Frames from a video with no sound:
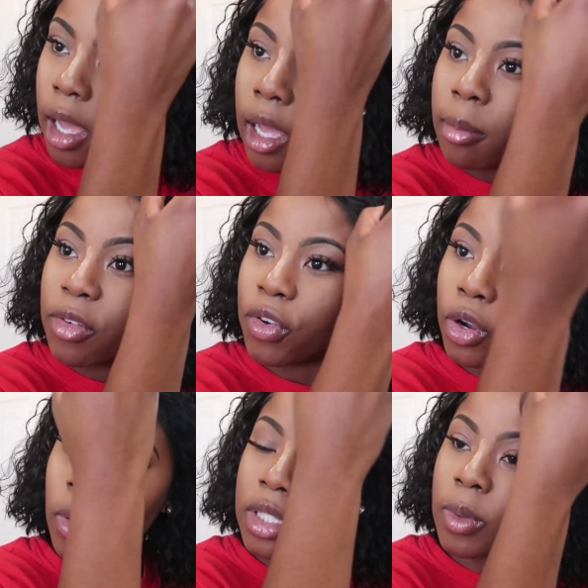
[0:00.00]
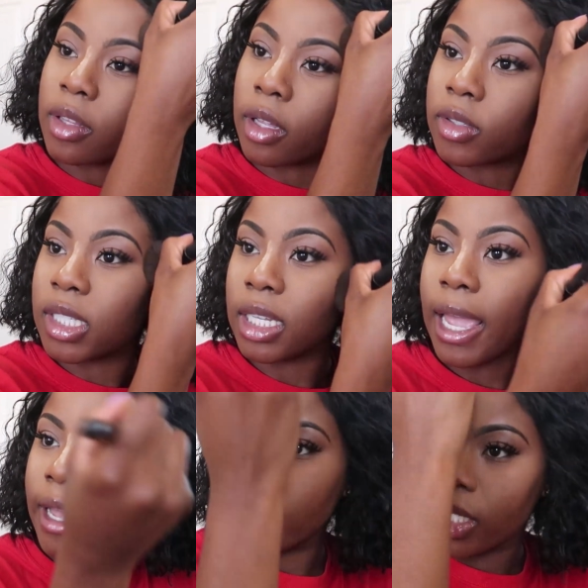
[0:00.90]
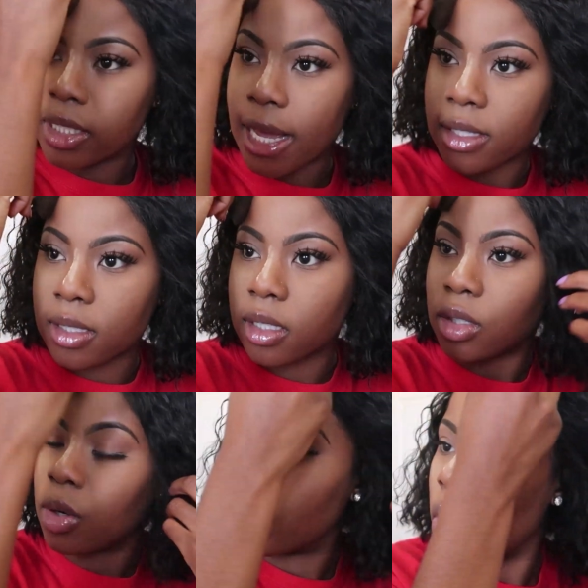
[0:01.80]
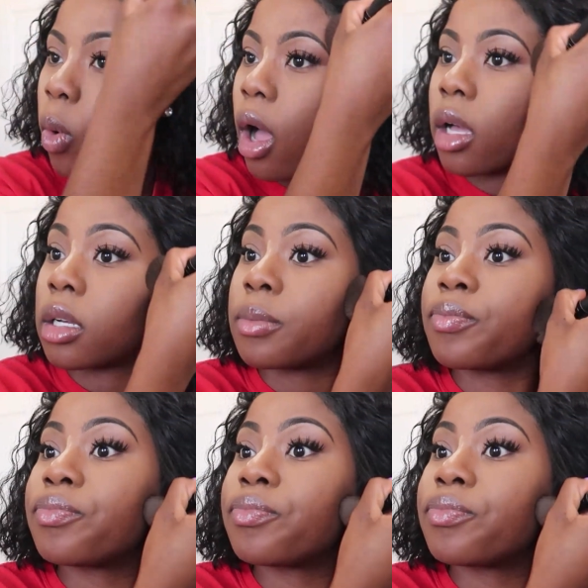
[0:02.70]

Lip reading: If you're going to one of those, then yeah, you get a taxi. You don't want to walk.